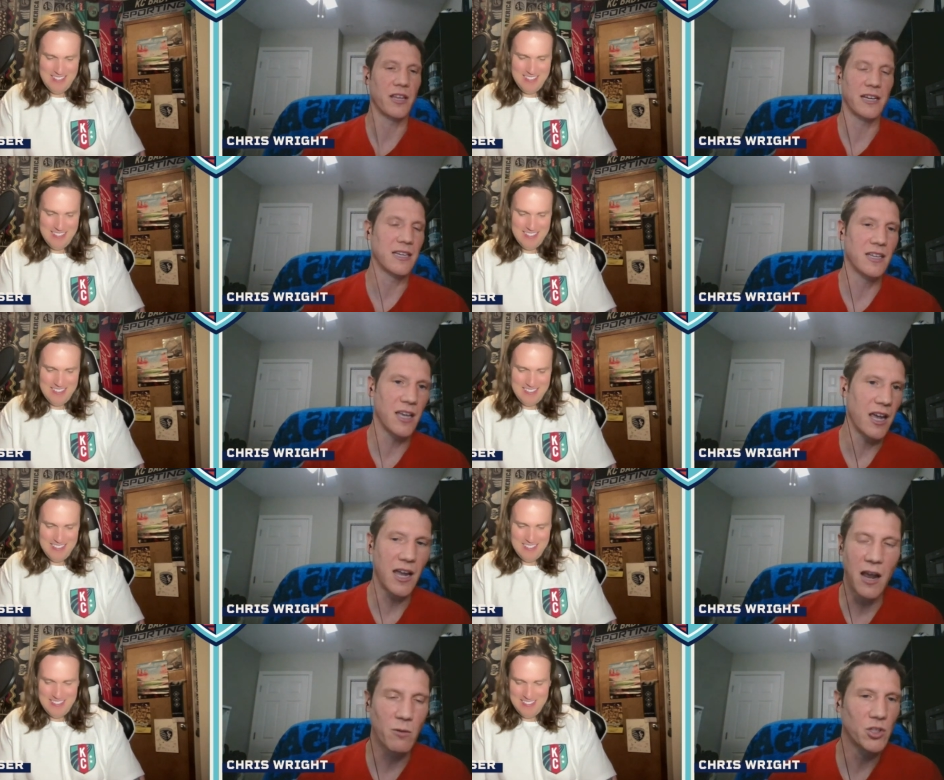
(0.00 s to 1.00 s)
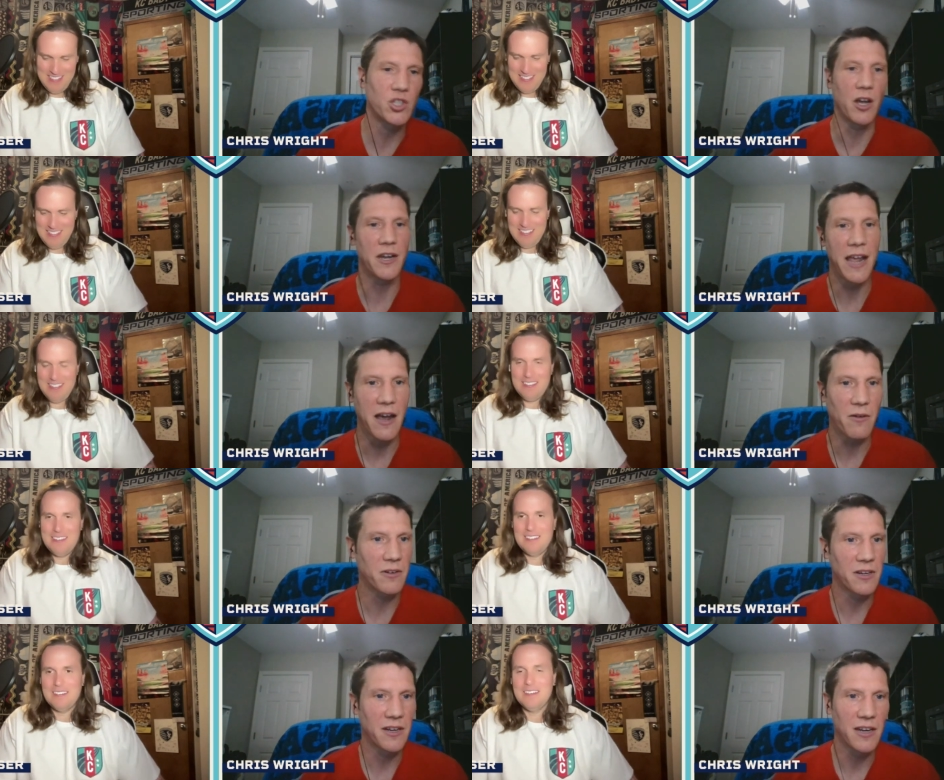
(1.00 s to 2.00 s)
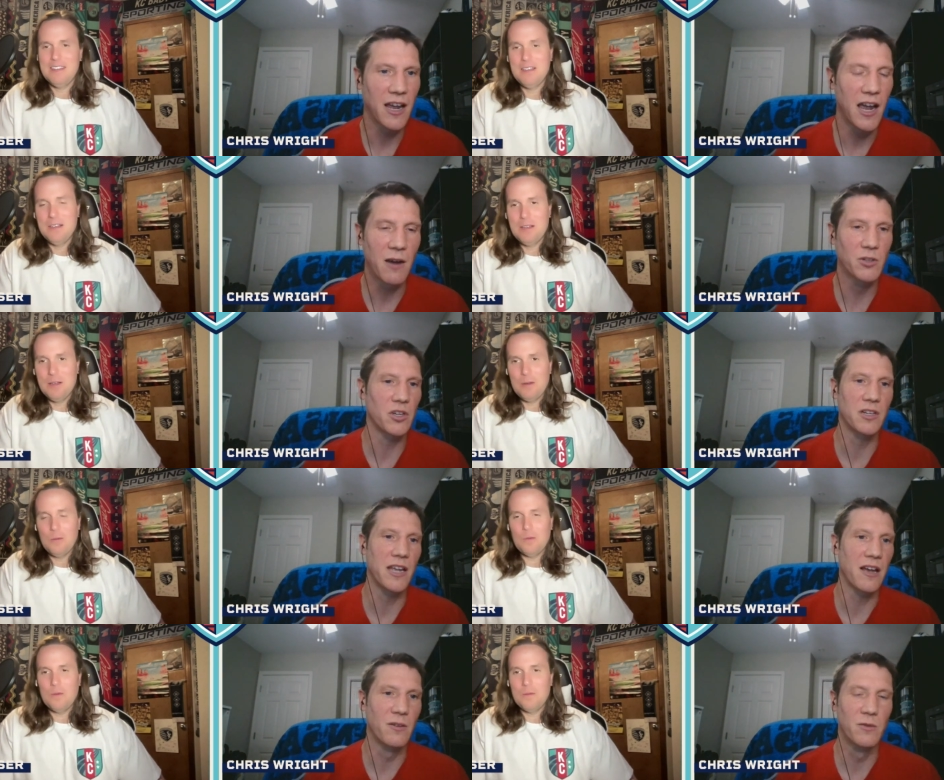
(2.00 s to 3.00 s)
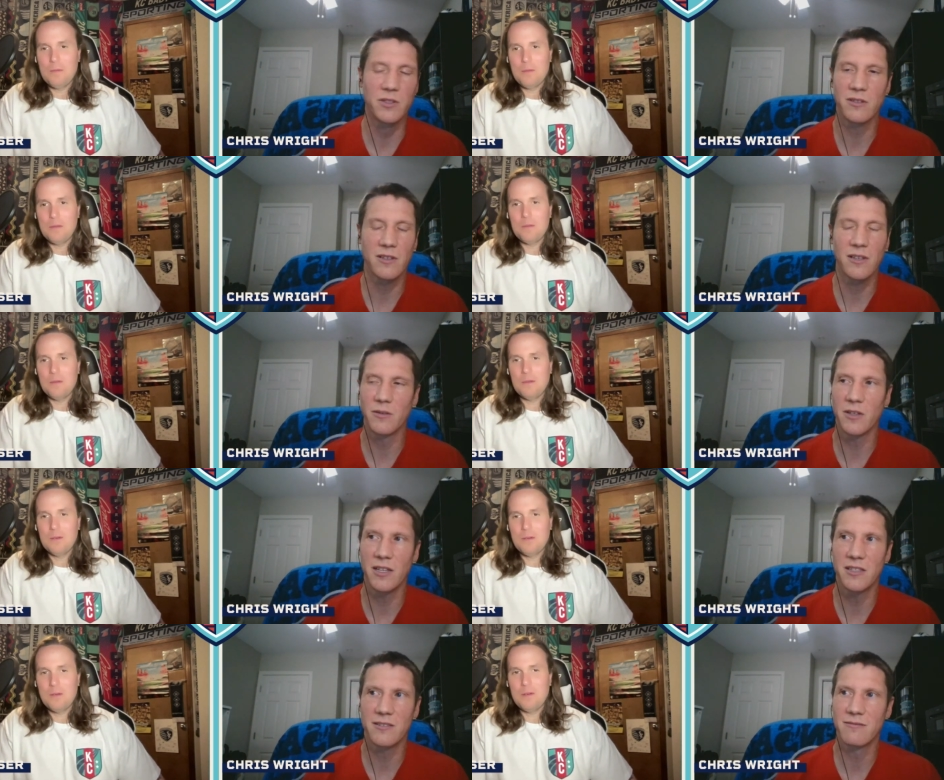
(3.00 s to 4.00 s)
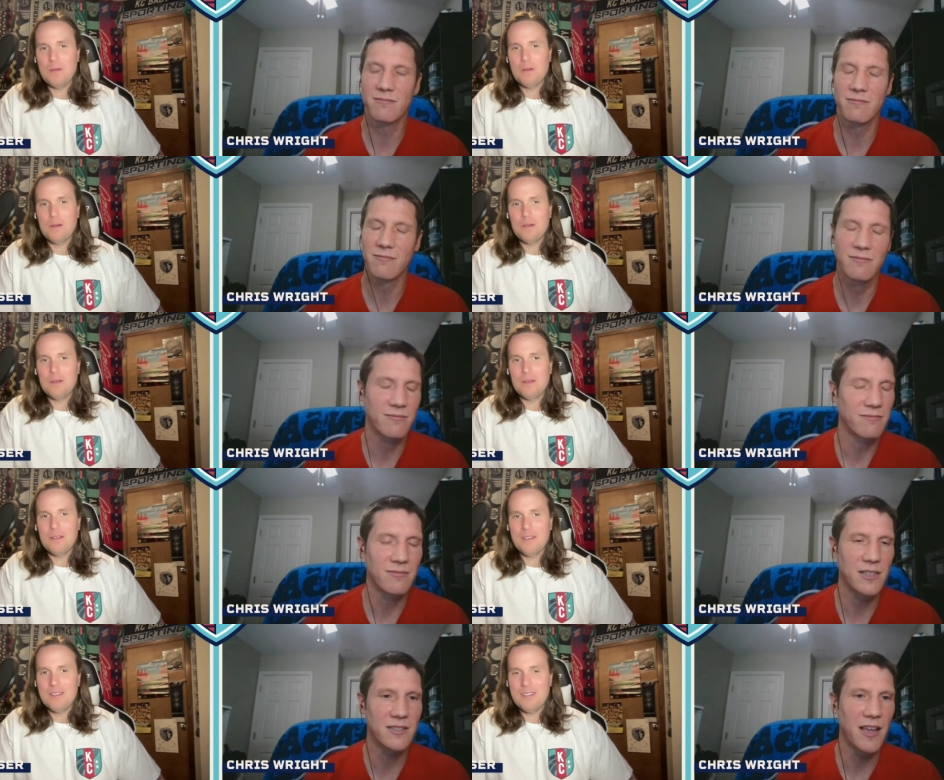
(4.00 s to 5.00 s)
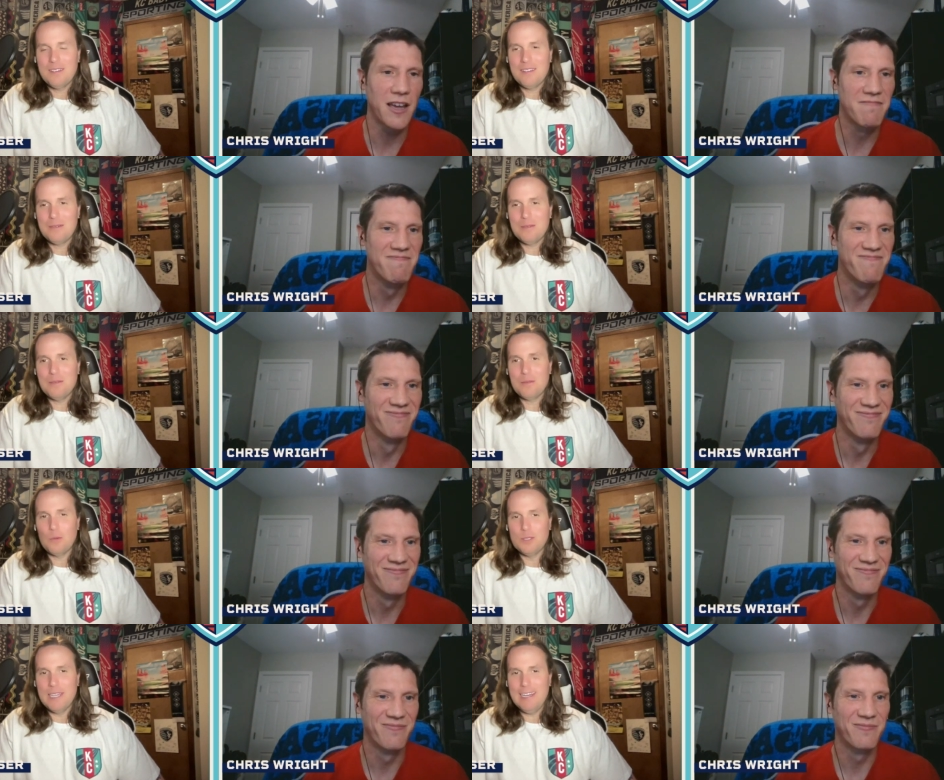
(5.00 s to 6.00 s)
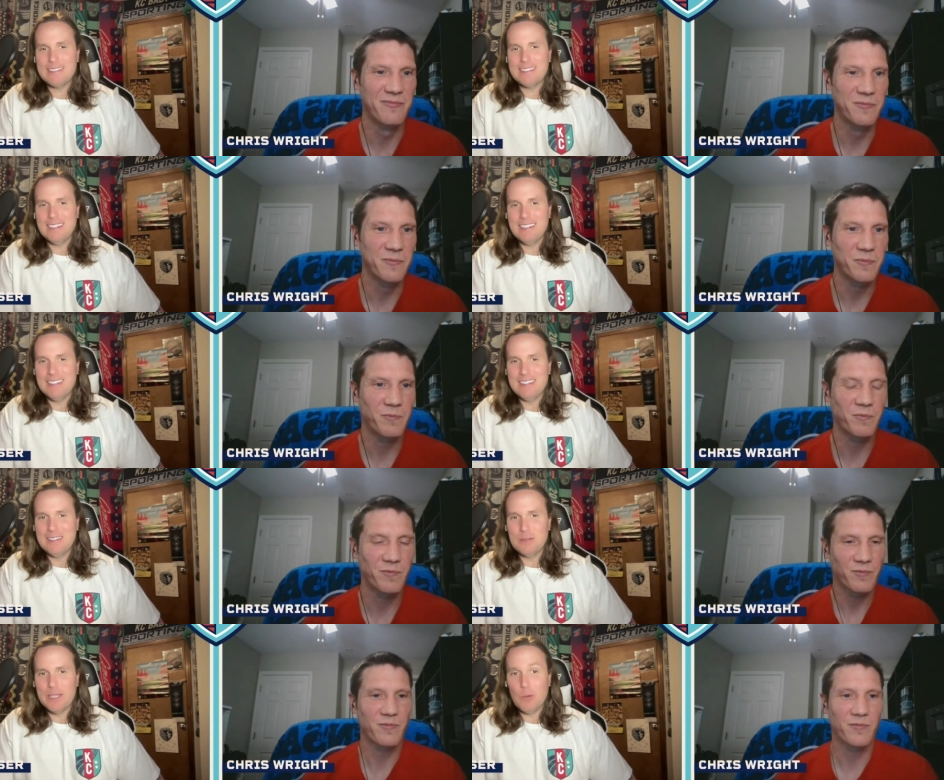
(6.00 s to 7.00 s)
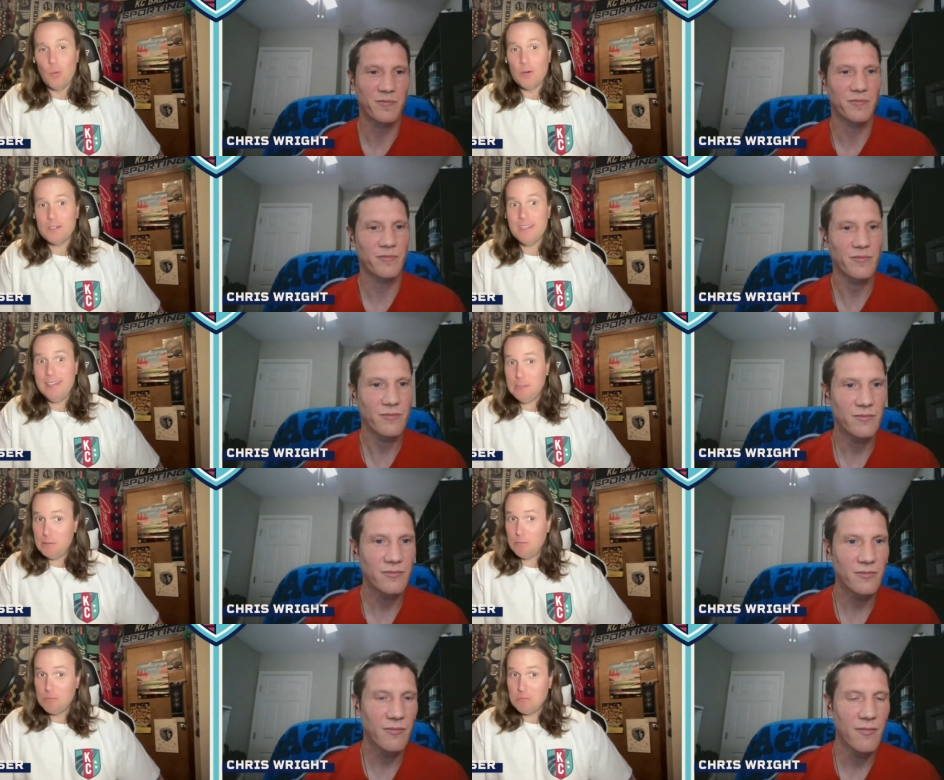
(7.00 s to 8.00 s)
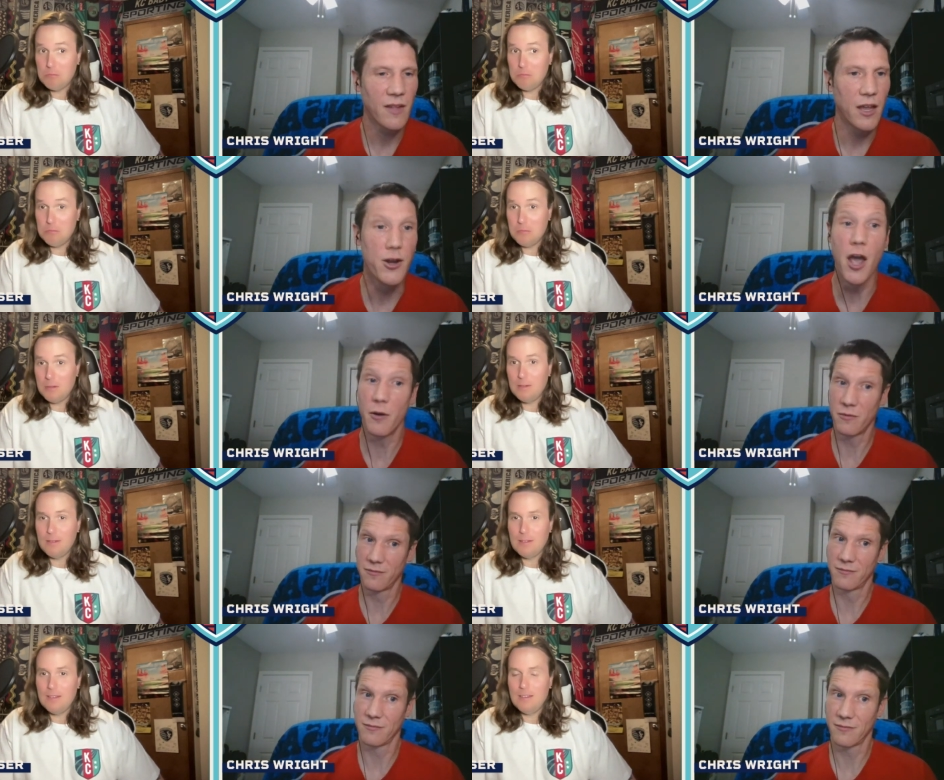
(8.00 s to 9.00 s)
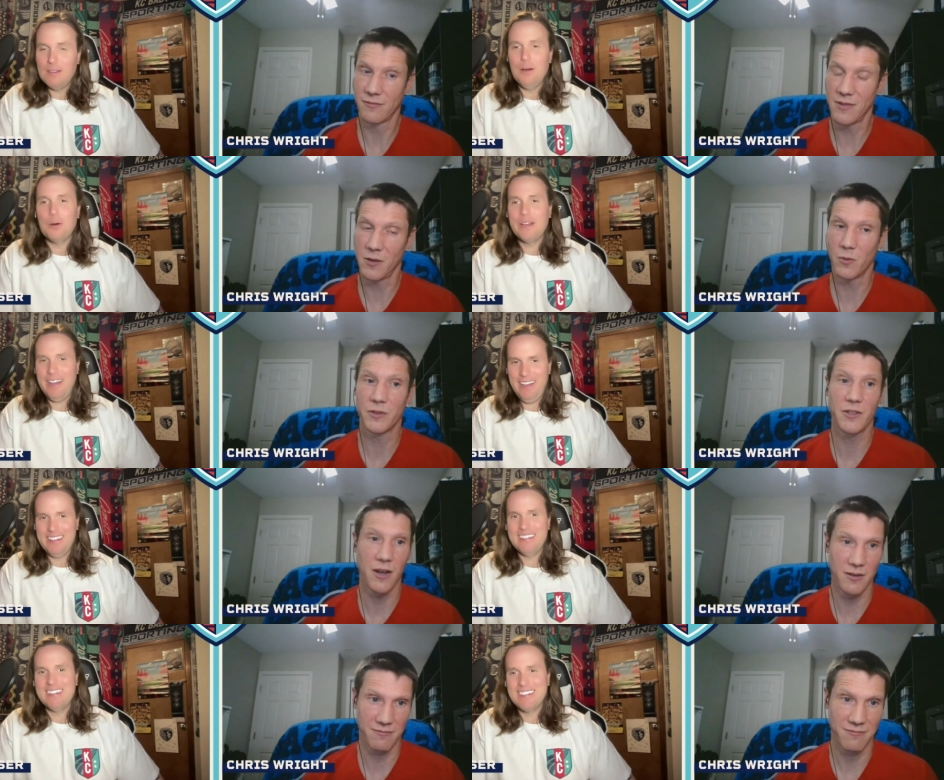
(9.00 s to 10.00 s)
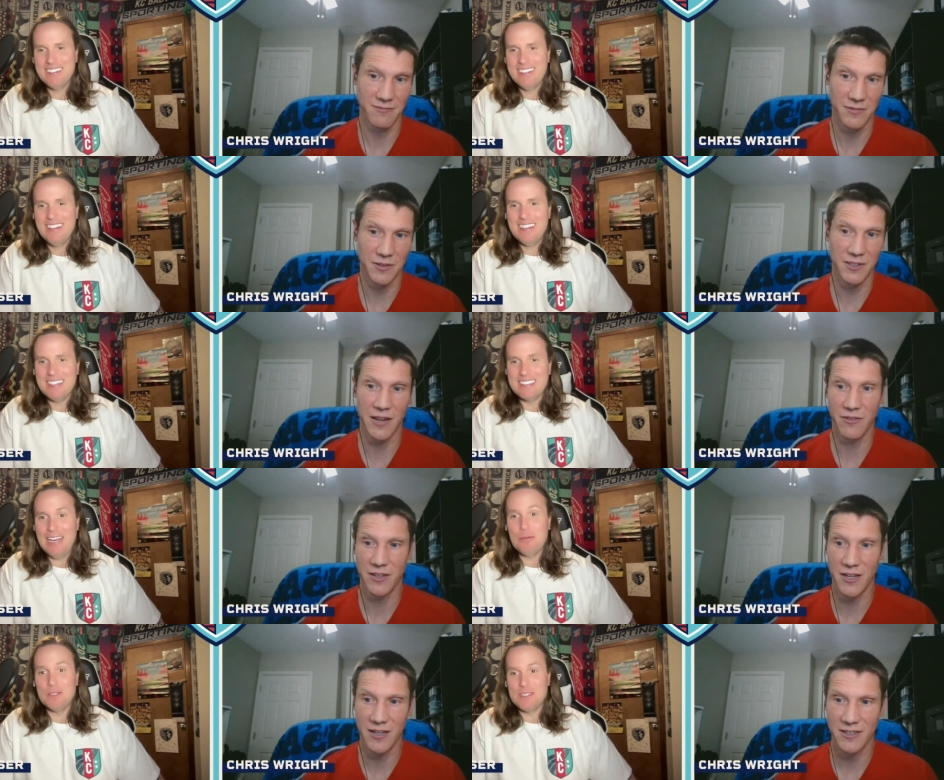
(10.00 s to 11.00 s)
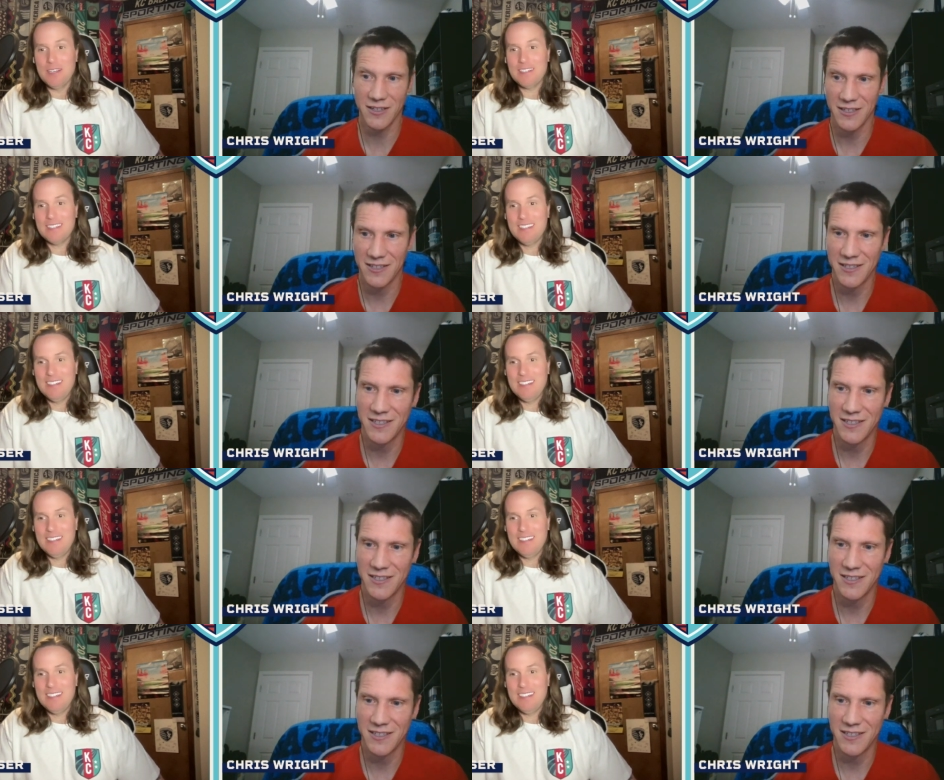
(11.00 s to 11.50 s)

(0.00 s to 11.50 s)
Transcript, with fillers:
Speaker 1: Like it, I was shut down. I was shut down. It was it, it's it's sad.
Speaker 2: Was that uh was that a work night? No. Okay. Because that would suck.